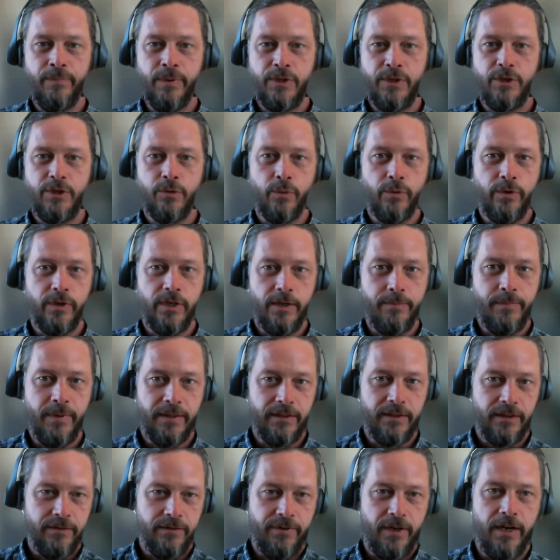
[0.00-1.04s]
but you're worried
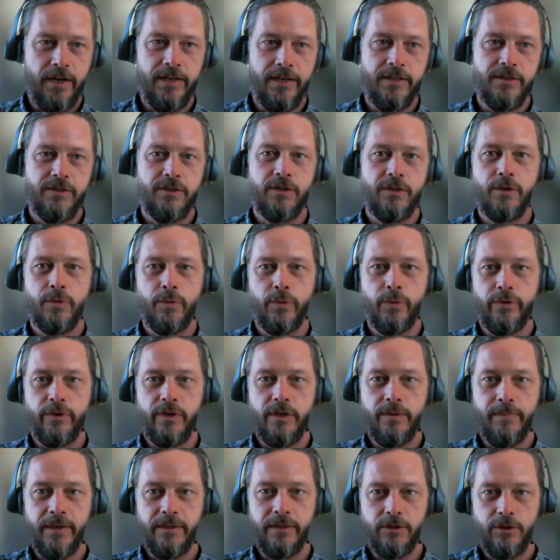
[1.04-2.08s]
about the vines and you're
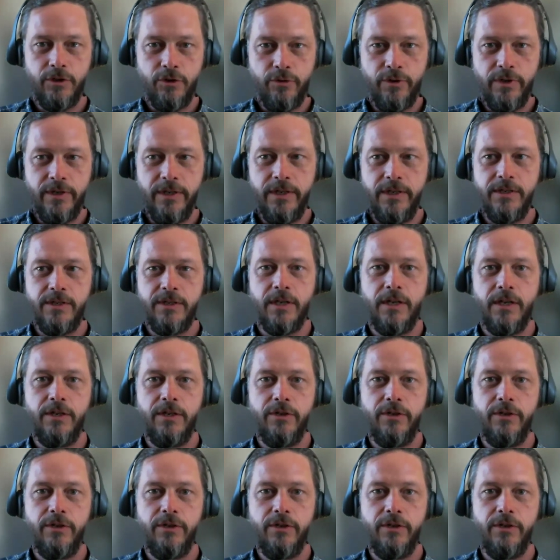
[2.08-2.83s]
worried about the trees,